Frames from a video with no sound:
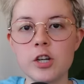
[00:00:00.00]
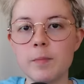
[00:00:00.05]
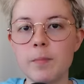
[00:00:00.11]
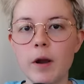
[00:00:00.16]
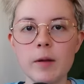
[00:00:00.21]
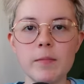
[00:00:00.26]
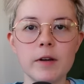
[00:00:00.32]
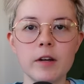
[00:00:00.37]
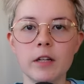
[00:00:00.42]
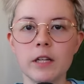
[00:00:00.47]
She
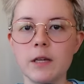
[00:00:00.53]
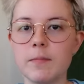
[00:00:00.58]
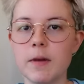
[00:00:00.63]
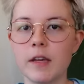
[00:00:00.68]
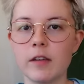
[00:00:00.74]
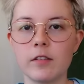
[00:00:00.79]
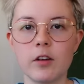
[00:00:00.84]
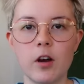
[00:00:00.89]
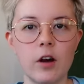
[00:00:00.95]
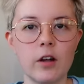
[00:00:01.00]
primarily
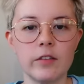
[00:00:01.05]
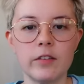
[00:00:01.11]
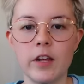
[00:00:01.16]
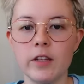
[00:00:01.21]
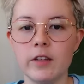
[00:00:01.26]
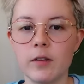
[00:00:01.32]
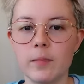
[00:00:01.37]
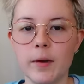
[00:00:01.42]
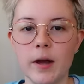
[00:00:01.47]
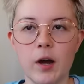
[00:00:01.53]
makes
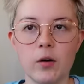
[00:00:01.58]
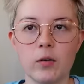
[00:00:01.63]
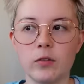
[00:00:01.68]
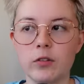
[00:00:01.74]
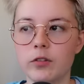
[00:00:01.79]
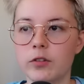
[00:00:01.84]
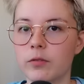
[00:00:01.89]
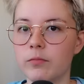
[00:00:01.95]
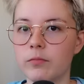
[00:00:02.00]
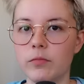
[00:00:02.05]
content
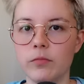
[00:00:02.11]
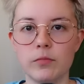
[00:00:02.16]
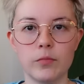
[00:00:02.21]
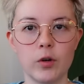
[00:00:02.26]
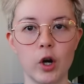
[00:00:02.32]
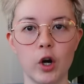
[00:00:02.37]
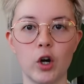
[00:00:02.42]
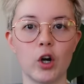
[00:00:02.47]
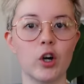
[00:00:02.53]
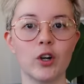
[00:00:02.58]
about
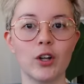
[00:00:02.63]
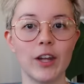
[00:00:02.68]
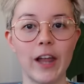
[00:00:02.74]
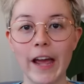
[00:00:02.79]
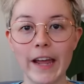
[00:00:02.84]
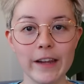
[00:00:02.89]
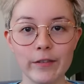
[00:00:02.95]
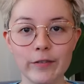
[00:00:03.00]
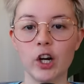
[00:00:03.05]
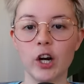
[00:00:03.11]
her
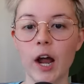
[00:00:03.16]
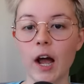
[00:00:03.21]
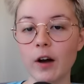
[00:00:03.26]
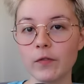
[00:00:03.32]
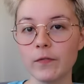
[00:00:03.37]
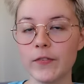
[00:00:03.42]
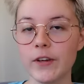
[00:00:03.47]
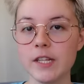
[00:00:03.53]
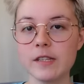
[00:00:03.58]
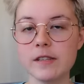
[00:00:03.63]
life, her
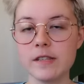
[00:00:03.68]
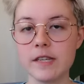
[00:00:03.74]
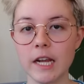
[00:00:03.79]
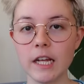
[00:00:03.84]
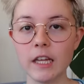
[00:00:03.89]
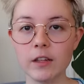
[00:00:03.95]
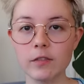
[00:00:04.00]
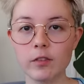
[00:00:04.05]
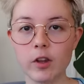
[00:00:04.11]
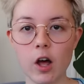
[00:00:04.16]
outfits,
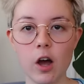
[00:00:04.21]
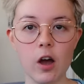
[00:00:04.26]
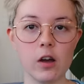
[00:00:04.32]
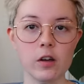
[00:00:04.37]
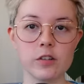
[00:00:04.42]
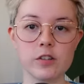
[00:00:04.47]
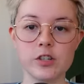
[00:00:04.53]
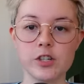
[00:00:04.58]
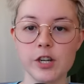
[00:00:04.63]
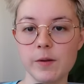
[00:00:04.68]
daily
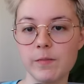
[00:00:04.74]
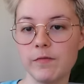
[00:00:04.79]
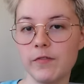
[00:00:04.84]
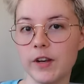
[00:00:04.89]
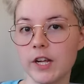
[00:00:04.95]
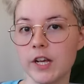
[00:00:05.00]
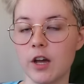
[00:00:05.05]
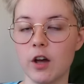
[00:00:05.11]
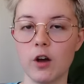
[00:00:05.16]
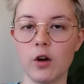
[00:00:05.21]
vlogs, gym
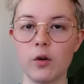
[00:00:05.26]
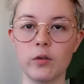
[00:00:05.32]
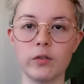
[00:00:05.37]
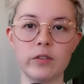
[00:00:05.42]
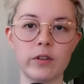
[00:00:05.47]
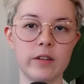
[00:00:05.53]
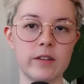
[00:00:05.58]
videos,